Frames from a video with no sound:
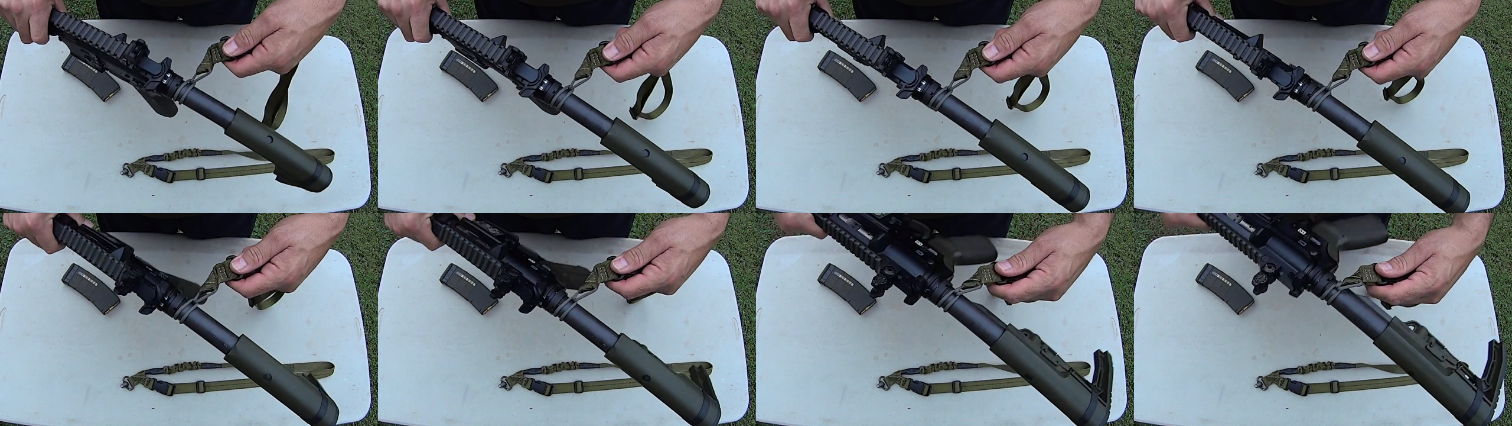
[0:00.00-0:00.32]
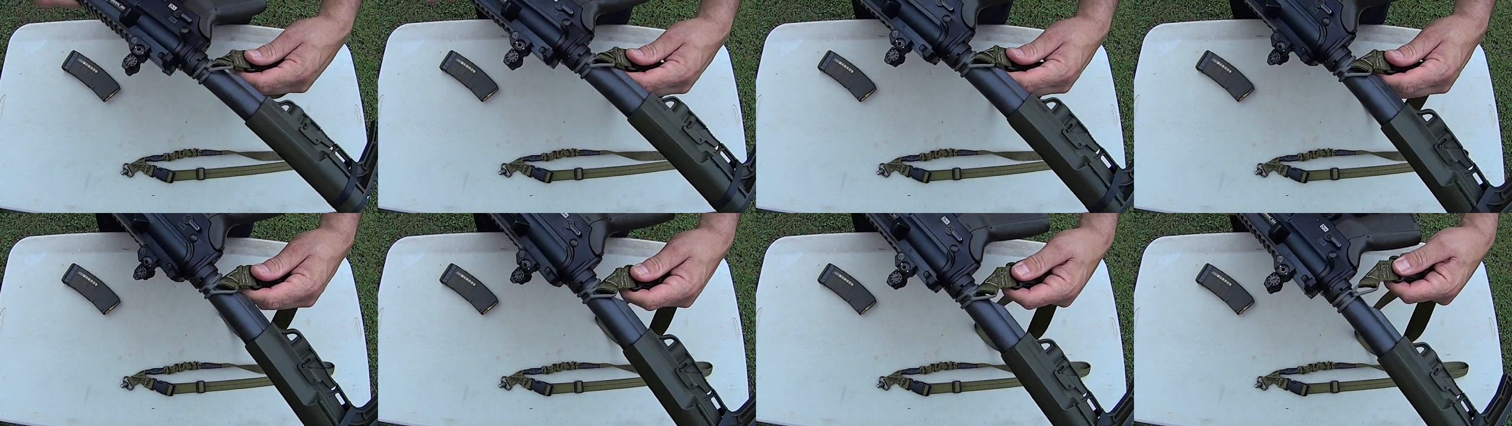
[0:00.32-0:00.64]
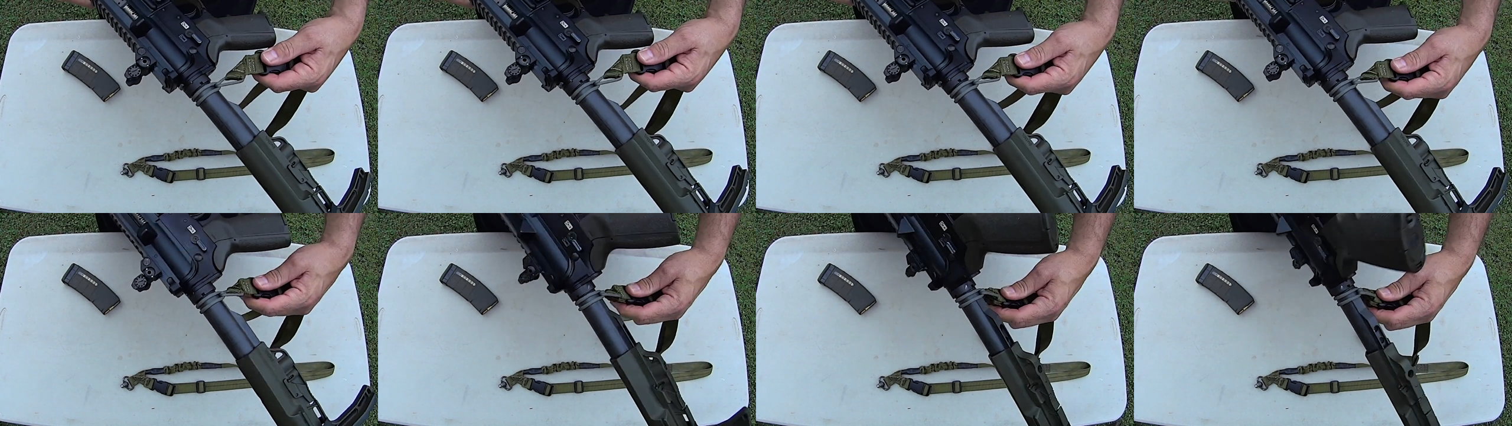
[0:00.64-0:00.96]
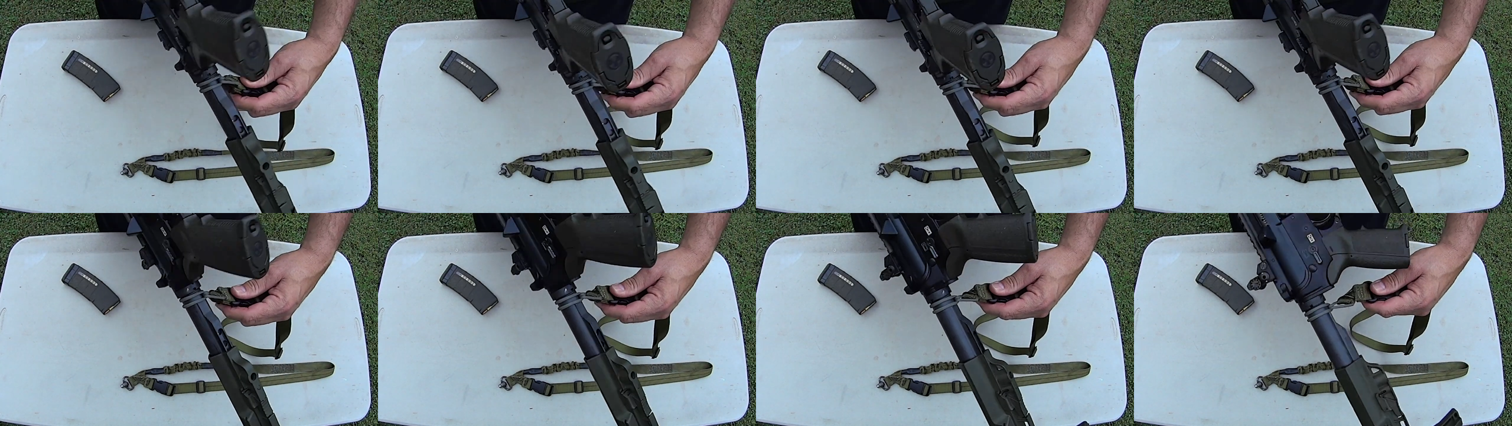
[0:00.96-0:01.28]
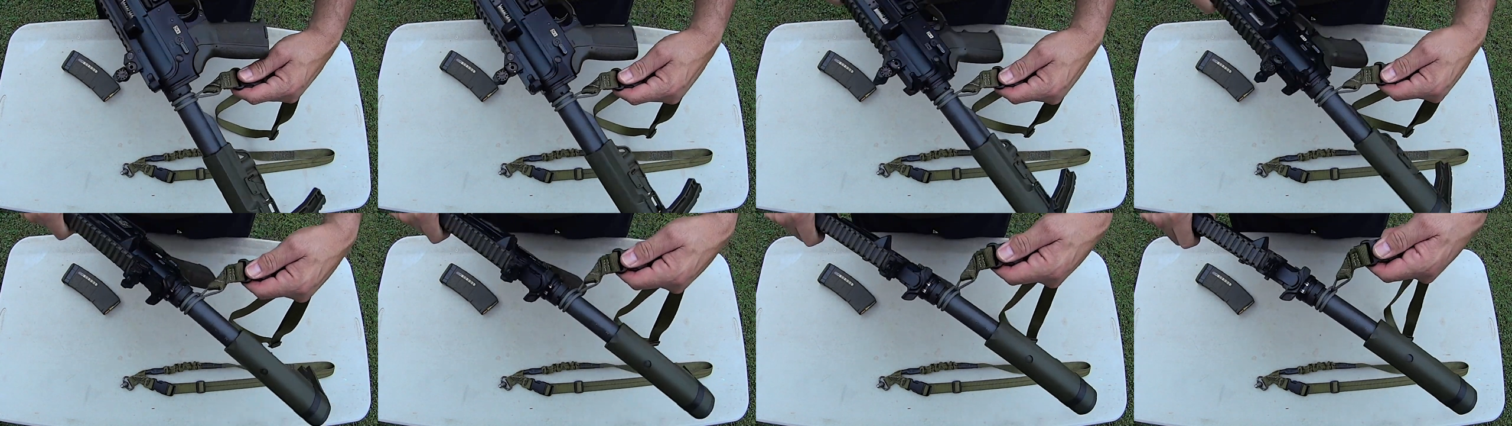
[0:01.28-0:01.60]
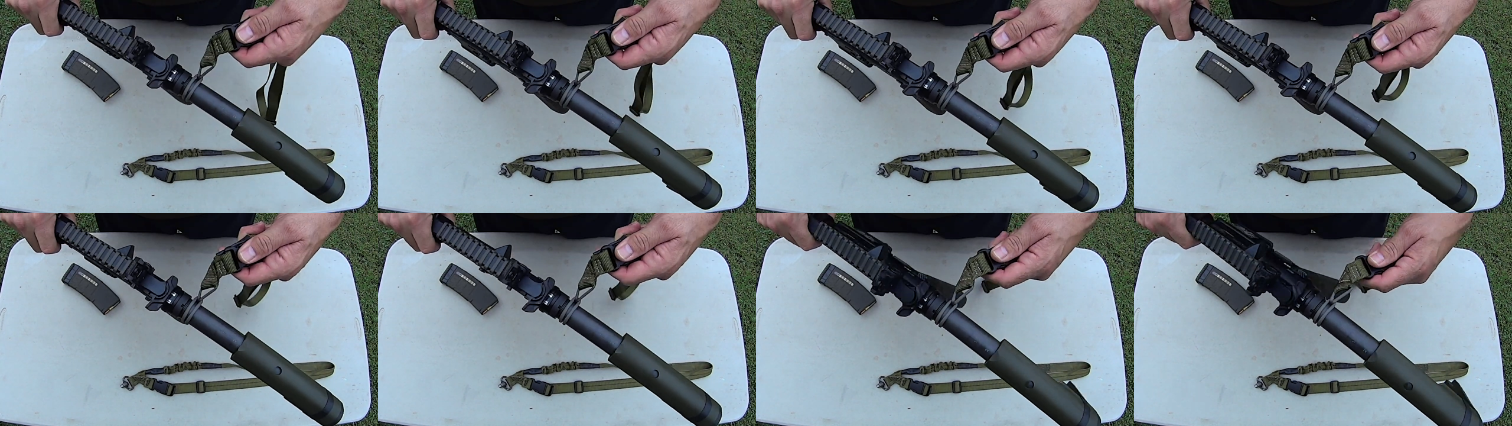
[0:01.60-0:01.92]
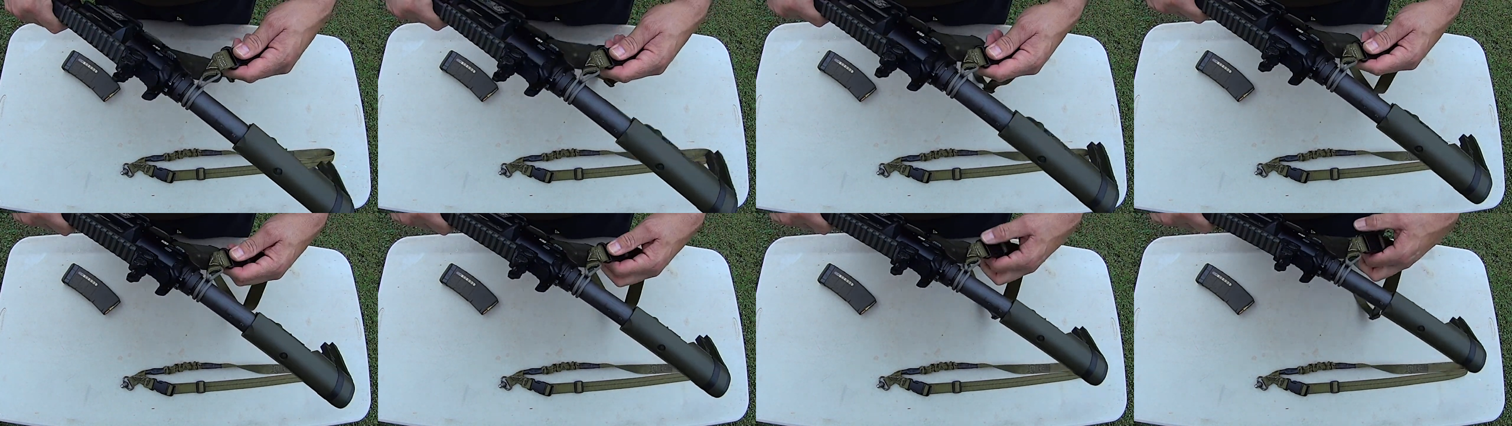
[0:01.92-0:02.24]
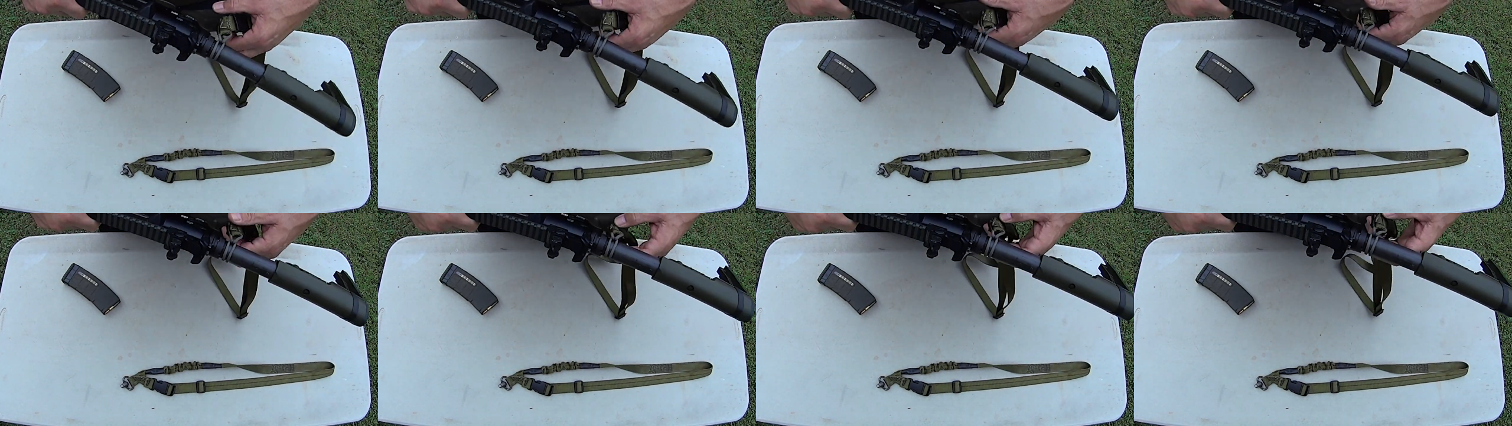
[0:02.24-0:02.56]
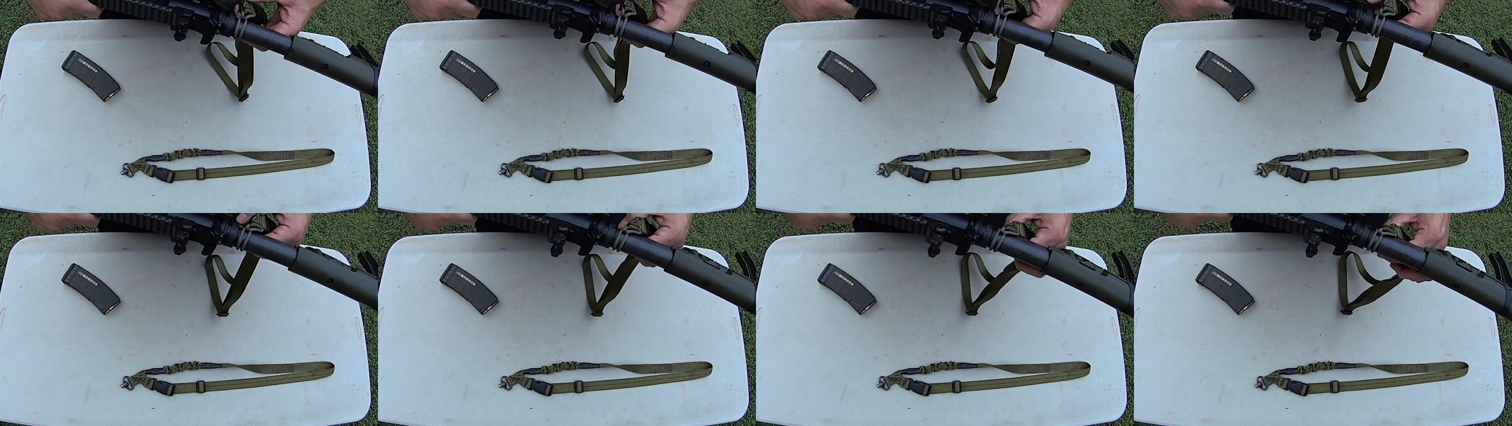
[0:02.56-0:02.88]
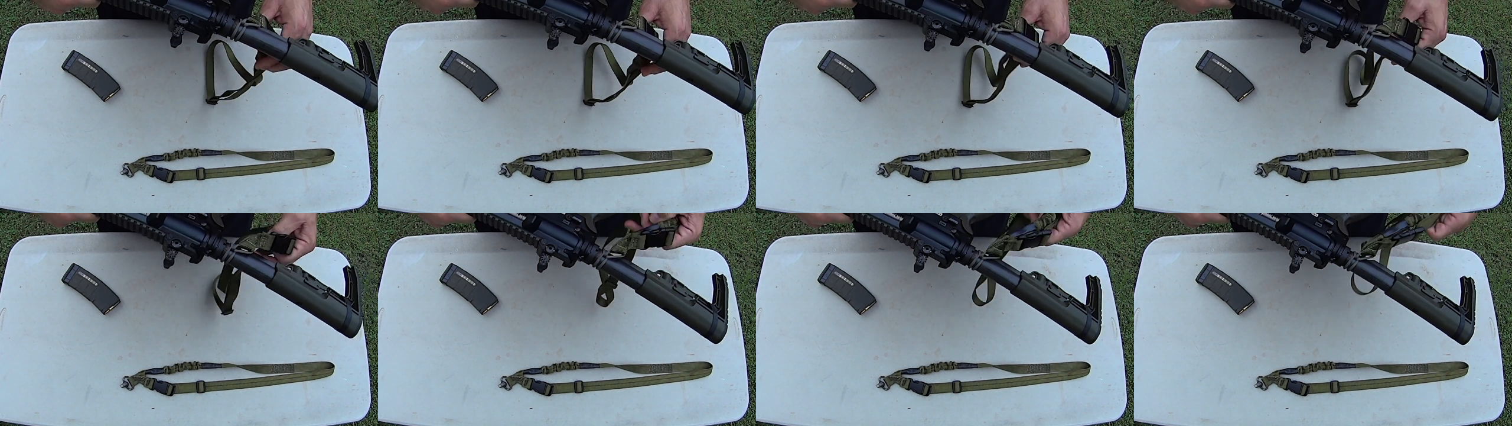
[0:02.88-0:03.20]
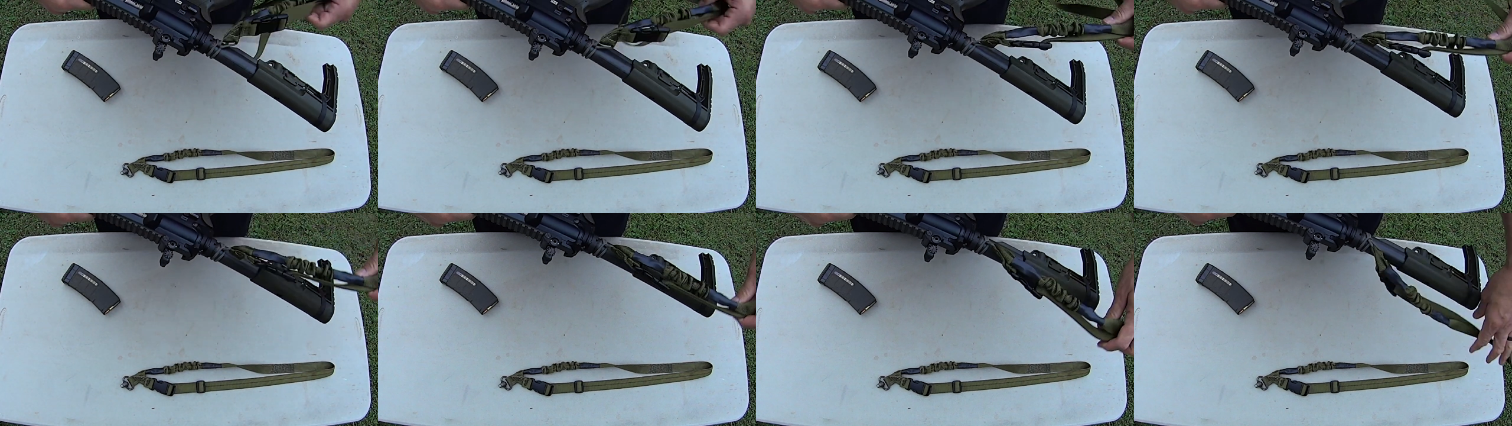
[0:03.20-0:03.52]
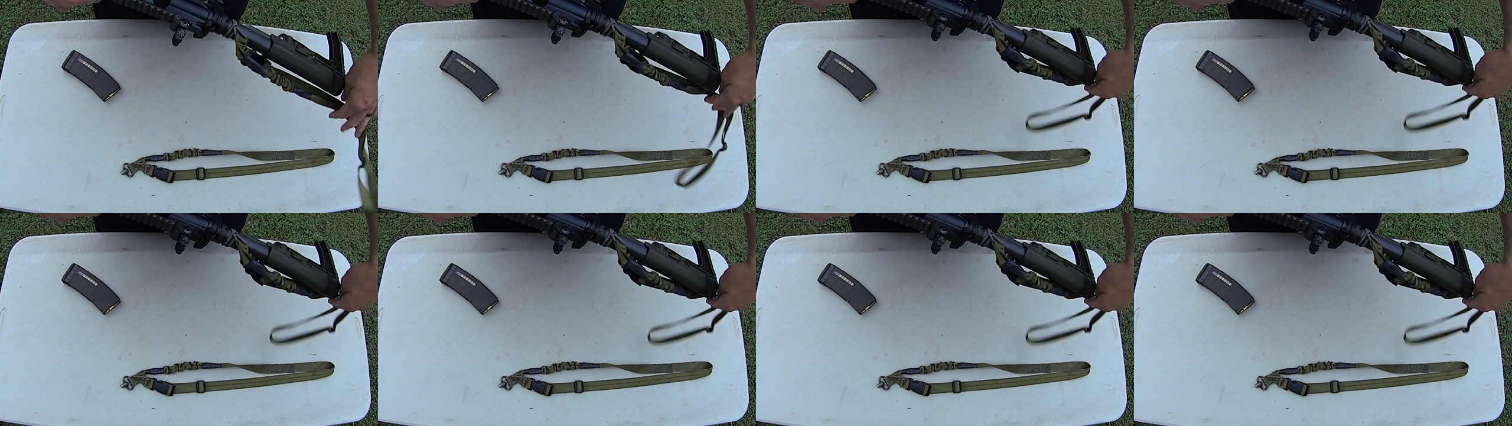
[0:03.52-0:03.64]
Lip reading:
Nobody's mouth can be seen.